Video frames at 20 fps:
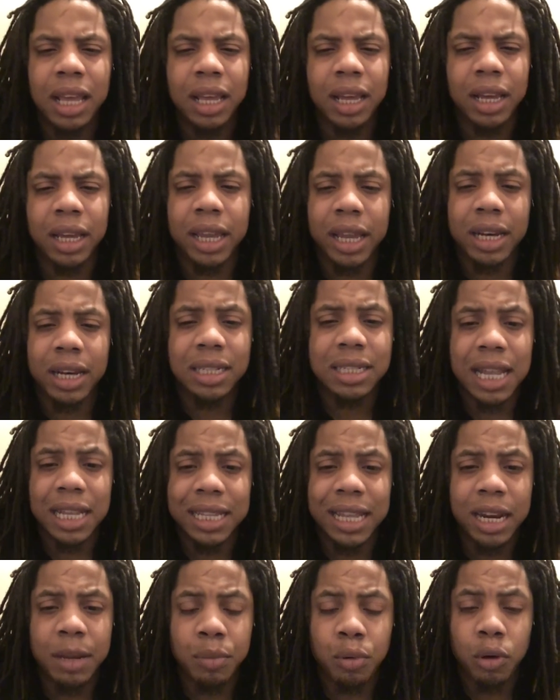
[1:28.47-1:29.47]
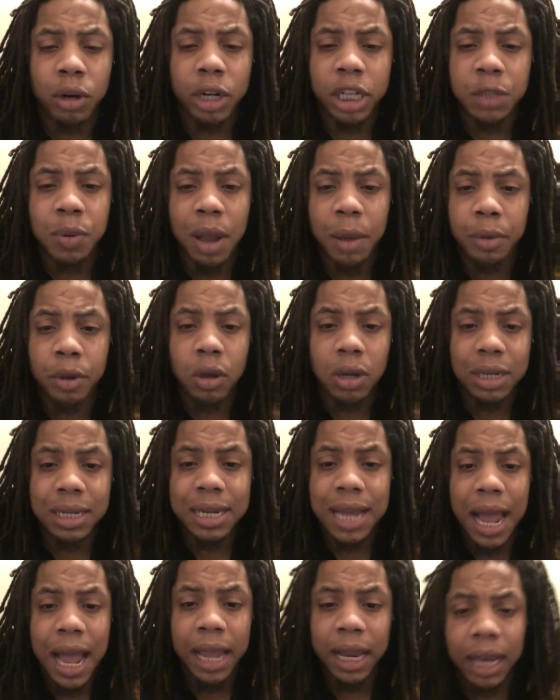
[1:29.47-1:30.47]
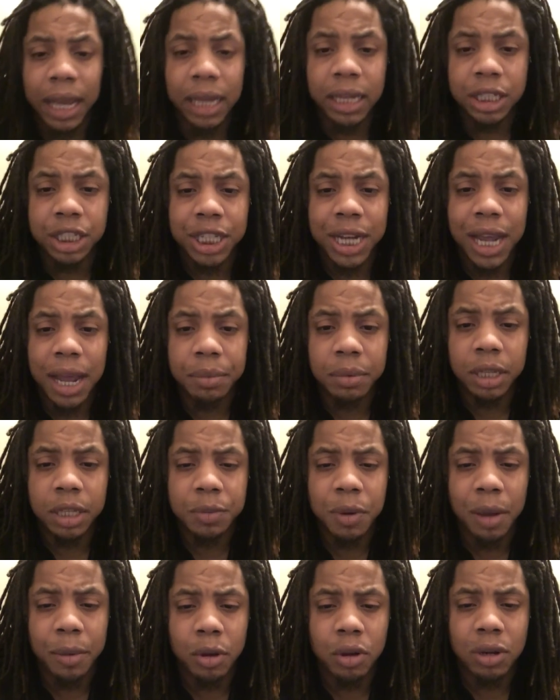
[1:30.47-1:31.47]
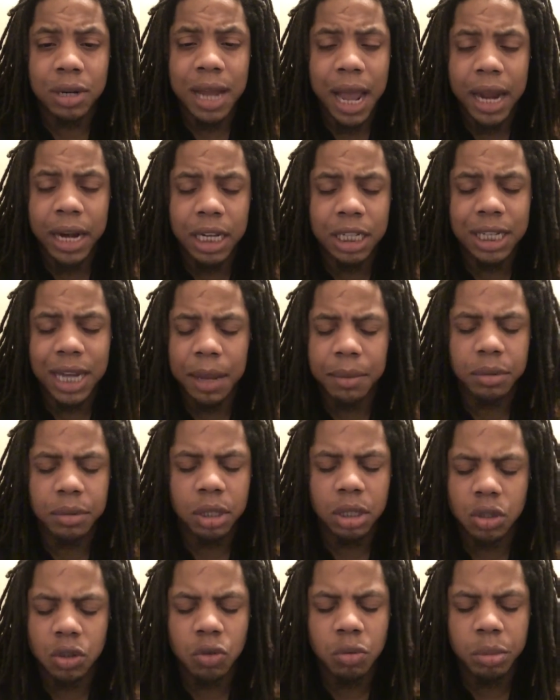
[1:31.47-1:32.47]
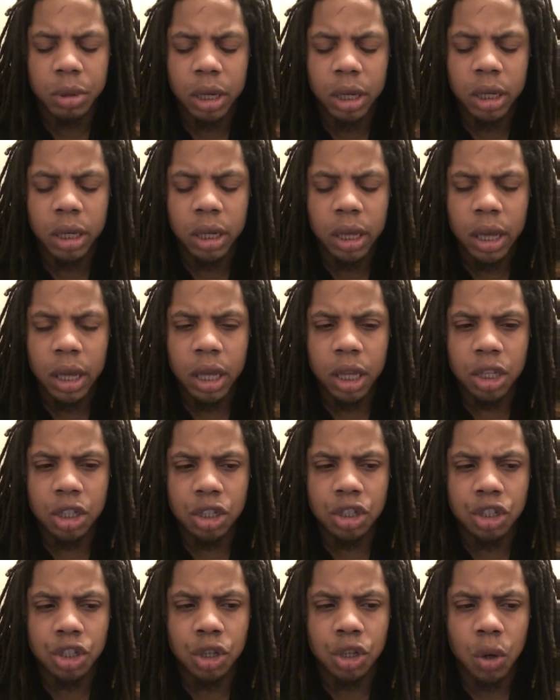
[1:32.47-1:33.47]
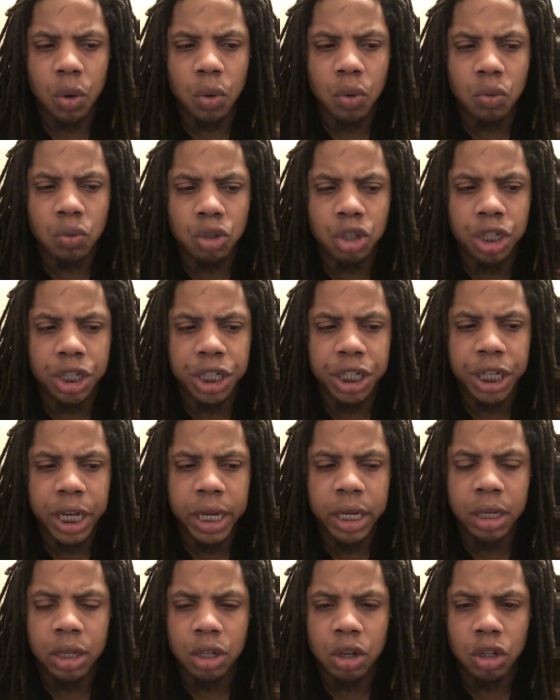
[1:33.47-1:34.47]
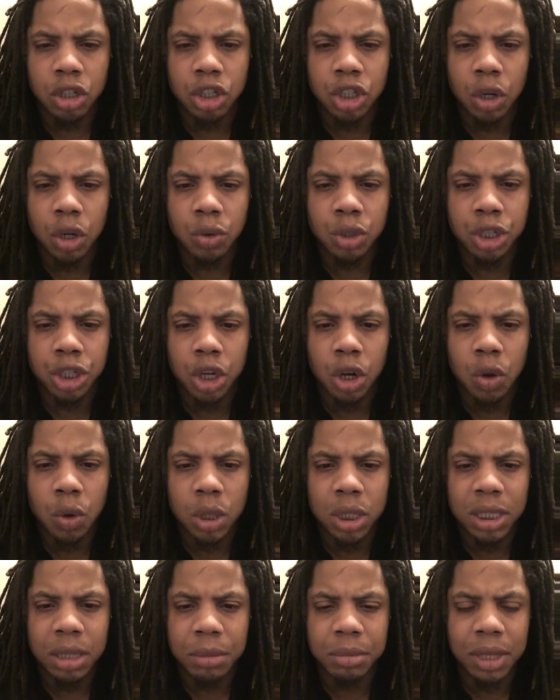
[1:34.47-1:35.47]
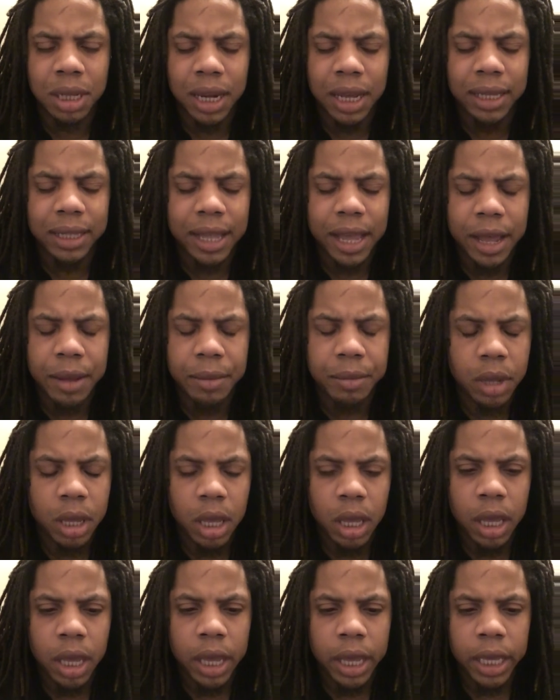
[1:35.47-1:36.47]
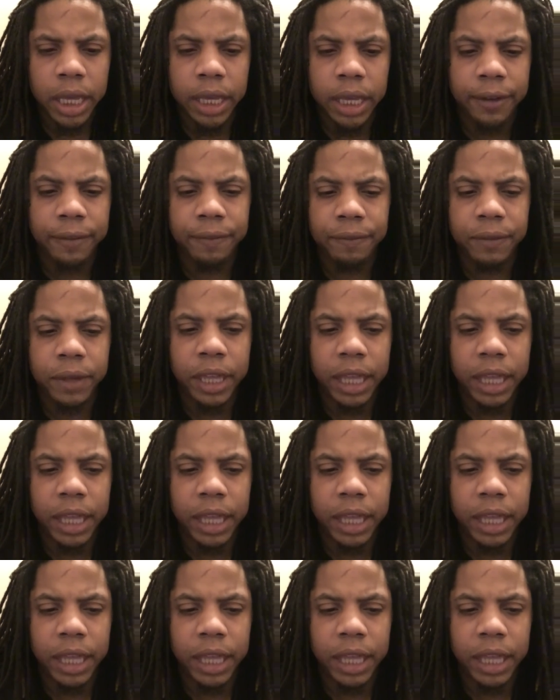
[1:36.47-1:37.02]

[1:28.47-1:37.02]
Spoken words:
again, it's not that important. He's probably going to die in like a chapter. He's probably going to die in a chapter or two. But Joe Shin or Joe Show or something like that, he